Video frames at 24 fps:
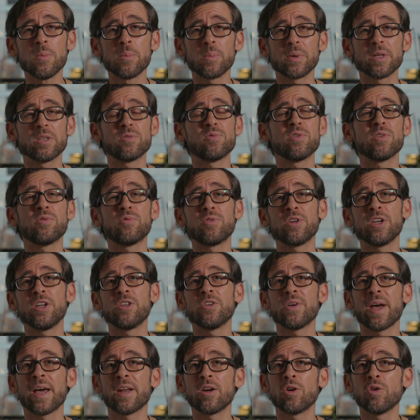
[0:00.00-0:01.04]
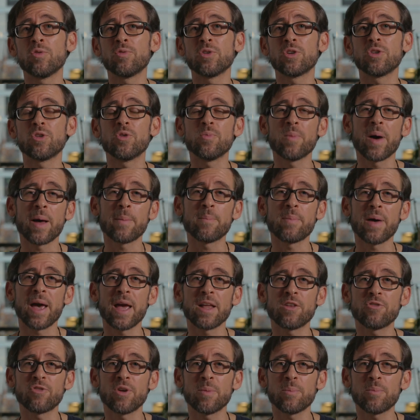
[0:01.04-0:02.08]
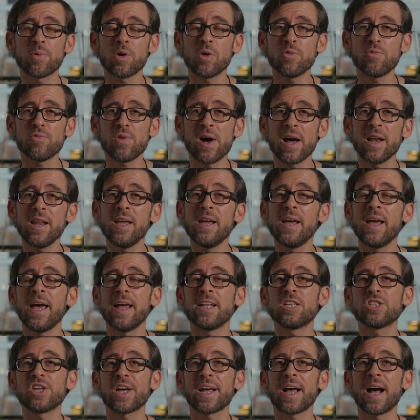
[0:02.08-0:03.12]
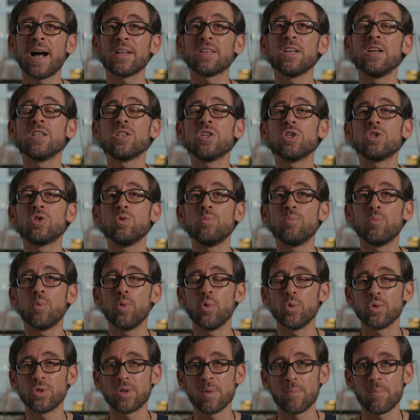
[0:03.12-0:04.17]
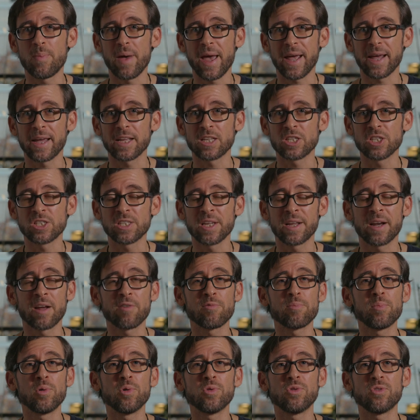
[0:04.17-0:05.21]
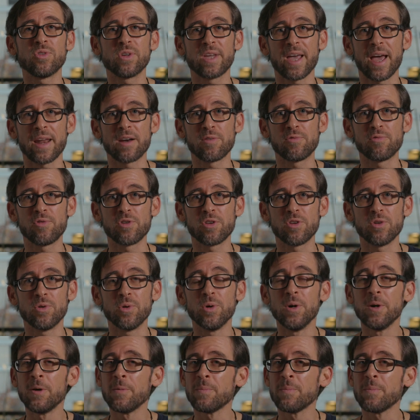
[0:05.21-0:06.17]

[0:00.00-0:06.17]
please feel free to head over to my Patreon profile and check out the supporter packages that I've put together for you.